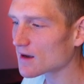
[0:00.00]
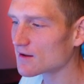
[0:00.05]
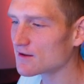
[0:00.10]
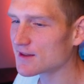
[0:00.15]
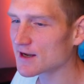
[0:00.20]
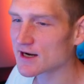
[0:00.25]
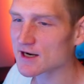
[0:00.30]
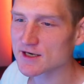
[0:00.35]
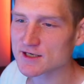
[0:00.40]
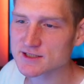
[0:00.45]

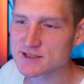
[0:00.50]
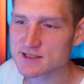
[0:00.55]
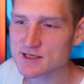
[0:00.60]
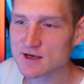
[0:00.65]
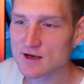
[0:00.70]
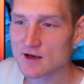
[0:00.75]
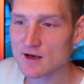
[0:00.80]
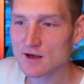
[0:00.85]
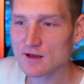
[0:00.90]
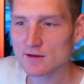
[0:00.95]
there's
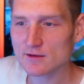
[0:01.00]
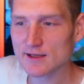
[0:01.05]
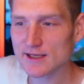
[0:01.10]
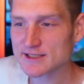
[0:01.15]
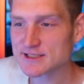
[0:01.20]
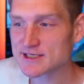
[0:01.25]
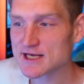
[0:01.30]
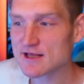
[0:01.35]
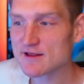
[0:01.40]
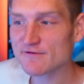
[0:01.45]

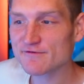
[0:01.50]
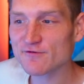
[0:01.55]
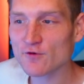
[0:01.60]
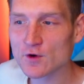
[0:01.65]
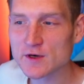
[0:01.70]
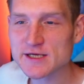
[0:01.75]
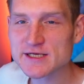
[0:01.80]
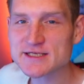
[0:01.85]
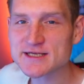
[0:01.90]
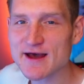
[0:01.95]
let's say the
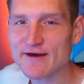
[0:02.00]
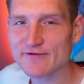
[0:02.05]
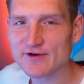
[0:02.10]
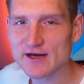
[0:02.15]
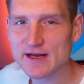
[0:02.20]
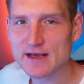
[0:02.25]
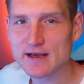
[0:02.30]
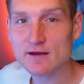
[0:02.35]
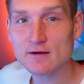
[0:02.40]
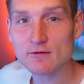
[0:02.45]

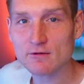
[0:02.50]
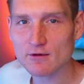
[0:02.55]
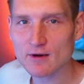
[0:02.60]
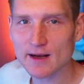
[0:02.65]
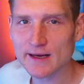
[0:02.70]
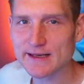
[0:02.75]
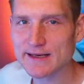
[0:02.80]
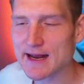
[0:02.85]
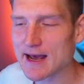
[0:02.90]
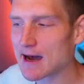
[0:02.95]
4070
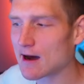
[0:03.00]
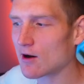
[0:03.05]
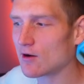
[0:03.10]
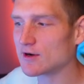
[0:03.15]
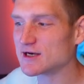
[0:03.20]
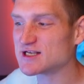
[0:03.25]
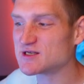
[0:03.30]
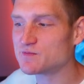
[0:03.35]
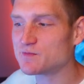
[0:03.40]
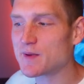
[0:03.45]
right now
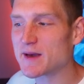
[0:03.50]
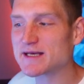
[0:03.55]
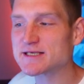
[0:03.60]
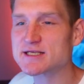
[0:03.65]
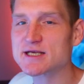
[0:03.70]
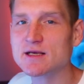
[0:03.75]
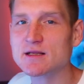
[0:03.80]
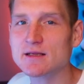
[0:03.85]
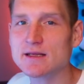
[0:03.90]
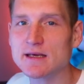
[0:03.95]
is
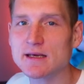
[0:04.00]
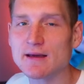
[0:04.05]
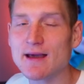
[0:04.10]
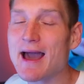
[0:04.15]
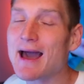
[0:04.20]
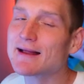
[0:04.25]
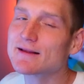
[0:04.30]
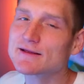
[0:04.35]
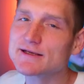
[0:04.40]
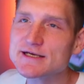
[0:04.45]
basically
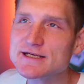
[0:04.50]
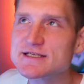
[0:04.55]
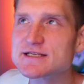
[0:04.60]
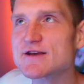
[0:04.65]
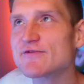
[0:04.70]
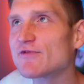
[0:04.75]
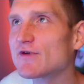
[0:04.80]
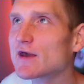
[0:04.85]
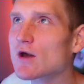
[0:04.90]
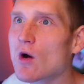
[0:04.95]
at least
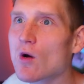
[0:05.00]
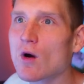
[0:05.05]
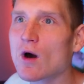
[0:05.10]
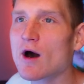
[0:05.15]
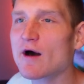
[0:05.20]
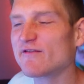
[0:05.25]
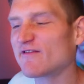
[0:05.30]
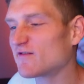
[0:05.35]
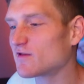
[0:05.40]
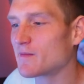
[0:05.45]
if we go
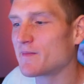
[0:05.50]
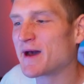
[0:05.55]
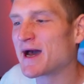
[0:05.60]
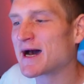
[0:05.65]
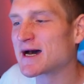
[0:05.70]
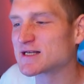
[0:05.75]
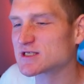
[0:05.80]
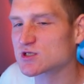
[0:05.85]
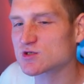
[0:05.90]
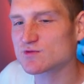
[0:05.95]
off of the
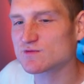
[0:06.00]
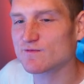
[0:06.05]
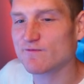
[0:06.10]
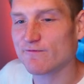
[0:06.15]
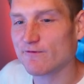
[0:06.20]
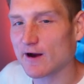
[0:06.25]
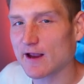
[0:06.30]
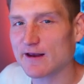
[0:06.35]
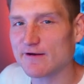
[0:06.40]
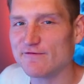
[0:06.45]
past
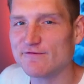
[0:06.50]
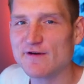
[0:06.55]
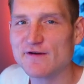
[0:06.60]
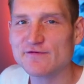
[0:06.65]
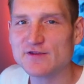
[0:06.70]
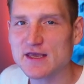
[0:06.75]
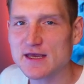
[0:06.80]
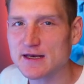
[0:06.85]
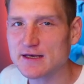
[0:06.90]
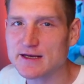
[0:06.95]
freaking
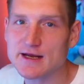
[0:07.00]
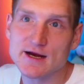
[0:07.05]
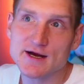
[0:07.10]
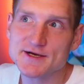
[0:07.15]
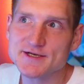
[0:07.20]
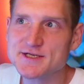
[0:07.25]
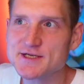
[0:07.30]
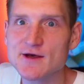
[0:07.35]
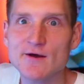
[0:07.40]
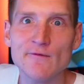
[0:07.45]
15
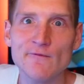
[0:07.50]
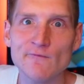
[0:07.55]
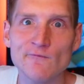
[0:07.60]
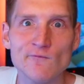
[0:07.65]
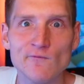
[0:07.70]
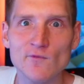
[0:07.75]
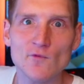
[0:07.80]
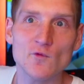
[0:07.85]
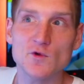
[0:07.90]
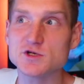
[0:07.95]
years
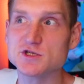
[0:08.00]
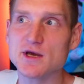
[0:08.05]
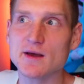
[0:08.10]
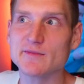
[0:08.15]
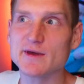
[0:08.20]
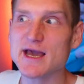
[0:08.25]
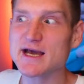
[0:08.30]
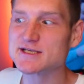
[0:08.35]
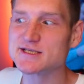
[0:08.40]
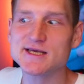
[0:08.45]
which
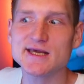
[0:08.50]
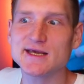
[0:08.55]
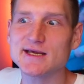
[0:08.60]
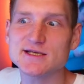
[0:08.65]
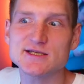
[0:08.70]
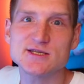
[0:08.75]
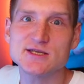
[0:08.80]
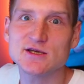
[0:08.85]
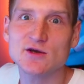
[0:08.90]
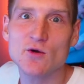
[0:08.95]
i'm guessing
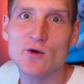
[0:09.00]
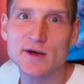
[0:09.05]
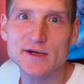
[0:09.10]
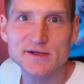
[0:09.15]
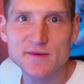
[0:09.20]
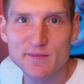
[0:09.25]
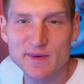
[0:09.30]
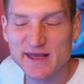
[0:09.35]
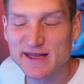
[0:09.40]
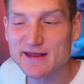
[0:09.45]
isn't
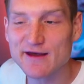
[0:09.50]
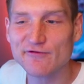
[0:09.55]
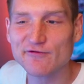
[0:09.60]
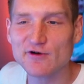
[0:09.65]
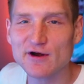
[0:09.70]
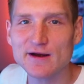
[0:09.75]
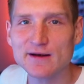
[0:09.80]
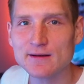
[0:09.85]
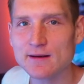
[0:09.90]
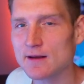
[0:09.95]
going to be
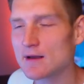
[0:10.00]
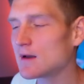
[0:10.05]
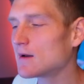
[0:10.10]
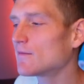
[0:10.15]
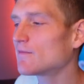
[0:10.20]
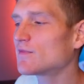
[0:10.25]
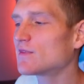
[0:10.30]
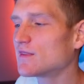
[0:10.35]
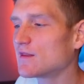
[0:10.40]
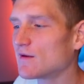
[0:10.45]
different
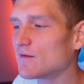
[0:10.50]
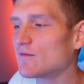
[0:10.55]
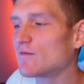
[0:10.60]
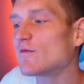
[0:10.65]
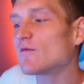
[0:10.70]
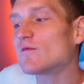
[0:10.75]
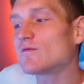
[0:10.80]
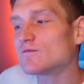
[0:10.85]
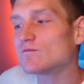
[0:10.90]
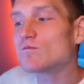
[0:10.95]
the
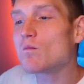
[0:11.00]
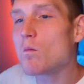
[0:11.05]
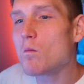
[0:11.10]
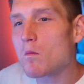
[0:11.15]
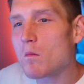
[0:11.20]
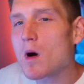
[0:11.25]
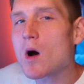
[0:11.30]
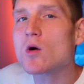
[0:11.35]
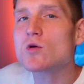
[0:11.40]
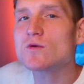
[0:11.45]

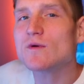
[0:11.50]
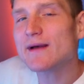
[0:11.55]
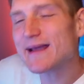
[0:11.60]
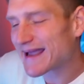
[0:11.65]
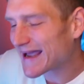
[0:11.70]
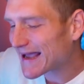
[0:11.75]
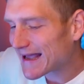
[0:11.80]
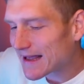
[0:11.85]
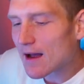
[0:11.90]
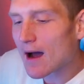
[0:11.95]
mo
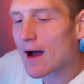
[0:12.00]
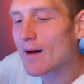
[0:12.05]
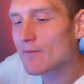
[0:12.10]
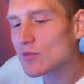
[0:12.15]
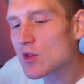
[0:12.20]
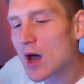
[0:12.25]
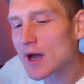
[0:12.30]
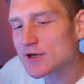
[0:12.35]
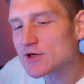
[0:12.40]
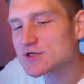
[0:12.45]

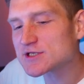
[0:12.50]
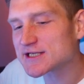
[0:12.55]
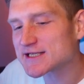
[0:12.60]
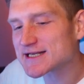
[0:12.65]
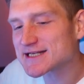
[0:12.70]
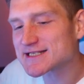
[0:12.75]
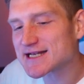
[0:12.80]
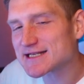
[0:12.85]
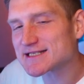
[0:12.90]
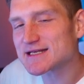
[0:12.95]
i'm not using
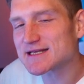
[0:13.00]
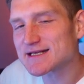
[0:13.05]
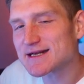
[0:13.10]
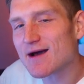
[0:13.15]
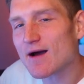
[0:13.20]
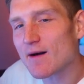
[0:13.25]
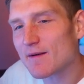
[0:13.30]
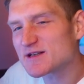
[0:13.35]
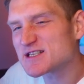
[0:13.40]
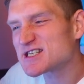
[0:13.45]
this as a,
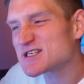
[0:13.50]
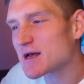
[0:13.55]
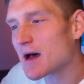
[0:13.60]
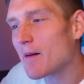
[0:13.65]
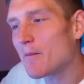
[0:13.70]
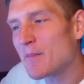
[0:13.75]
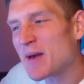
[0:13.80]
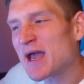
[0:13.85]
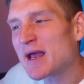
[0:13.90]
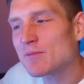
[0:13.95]
a,
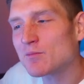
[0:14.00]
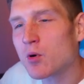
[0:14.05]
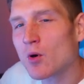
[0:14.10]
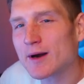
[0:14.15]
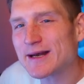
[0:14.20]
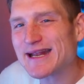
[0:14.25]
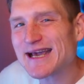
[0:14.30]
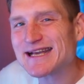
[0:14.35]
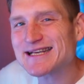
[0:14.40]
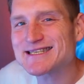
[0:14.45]
a
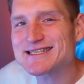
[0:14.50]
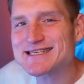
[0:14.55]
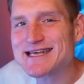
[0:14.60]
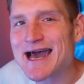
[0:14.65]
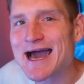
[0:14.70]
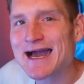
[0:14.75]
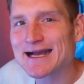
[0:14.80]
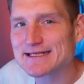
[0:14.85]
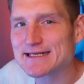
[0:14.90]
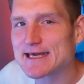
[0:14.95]
pinpoint
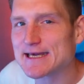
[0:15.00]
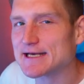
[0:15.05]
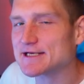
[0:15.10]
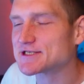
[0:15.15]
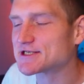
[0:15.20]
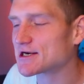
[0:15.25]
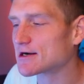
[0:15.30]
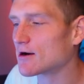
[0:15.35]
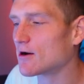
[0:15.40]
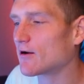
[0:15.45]
exact
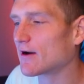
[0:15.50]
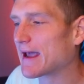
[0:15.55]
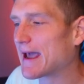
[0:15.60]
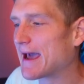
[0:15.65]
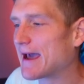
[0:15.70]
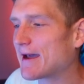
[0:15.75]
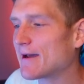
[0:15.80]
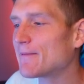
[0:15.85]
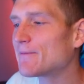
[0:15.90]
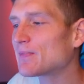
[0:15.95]
answer
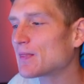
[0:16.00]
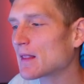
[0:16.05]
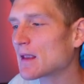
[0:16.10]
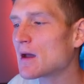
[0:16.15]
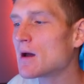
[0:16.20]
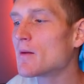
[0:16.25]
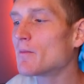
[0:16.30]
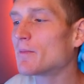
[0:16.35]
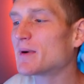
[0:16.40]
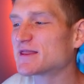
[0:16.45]
okay
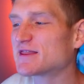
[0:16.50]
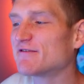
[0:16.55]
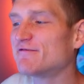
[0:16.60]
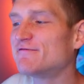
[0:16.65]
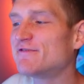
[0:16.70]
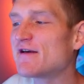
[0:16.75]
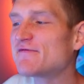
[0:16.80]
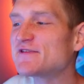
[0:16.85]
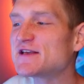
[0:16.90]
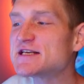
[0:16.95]
but the
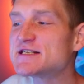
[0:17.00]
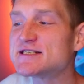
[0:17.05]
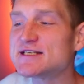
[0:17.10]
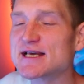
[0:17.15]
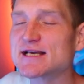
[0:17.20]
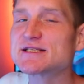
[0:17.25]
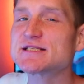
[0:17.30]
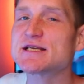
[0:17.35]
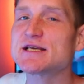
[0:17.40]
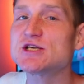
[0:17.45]

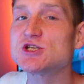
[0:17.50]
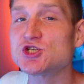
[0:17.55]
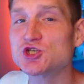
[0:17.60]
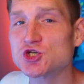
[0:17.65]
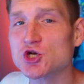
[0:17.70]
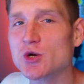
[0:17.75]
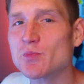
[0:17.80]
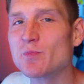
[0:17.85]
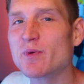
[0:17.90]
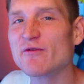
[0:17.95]
5060
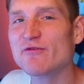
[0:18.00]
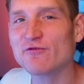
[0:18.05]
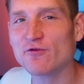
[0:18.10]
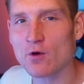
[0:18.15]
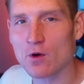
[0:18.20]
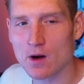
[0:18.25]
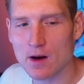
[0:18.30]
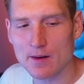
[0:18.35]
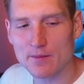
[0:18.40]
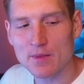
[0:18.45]
should
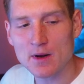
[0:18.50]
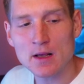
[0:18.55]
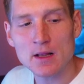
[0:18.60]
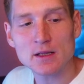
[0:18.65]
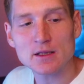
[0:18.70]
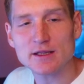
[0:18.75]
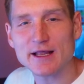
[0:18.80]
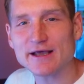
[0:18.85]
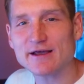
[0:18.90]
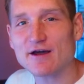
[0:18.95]
perform
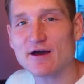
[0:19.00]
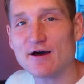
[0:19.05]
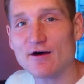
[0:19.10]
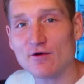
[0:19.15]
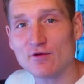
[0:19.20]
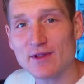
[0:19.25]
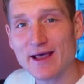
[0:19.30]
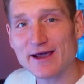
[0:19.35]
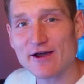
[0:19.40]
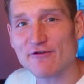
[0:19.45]
like
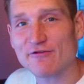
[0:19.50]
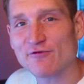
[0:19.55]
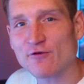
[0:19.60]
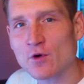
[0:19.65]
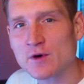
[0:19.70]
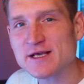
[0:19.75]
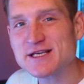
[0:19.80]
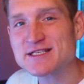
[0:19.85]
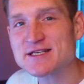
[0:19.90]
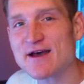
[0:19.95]
a like a
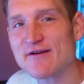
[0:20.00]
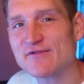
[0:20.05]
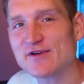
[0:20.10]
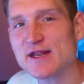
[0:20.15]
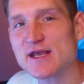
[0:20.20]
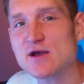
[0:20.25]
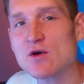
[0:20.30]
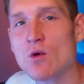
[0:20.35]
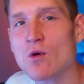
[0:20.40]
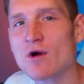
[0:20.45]

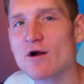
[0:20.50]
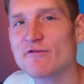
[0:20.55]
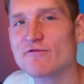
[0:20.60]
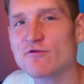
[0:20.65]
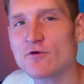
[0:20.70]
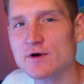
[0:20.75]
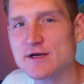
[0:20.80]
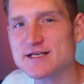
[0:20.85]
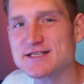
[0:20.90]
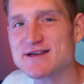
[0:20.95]
4070 or a
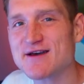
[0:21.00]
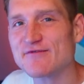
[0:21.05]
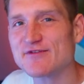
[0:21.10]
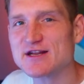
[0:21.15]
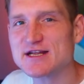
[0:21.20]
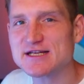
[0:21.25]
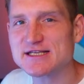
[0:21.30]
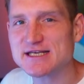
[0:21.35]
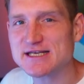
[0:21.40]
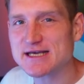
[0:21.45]

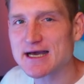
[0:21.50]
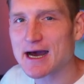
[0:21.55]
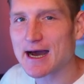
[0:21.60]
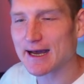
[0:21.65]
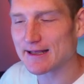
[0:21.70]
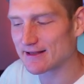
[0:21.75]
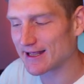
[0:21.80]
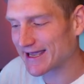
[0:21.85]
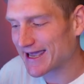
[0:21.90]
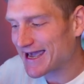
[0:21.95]
4070 ti
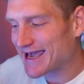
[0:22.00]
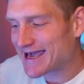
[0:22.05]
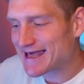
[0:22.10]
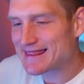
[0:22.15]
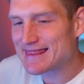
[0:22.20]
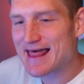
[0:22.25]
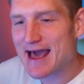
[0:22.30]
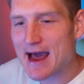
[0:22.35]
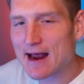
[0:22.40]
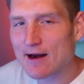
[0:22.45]
like
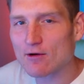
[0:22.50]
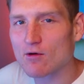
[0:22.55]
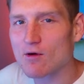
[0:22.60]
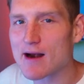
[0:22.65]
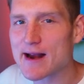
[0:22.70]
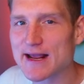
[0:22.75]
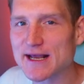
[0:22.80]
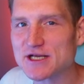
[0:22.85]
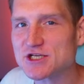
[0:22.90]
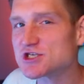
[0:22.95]
in that
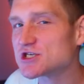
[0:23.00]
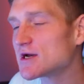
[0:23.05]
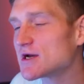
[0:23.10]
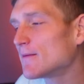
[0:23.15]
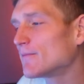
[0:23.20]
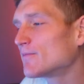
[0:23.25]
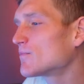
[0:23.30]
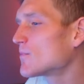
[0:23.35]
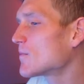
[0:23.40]
range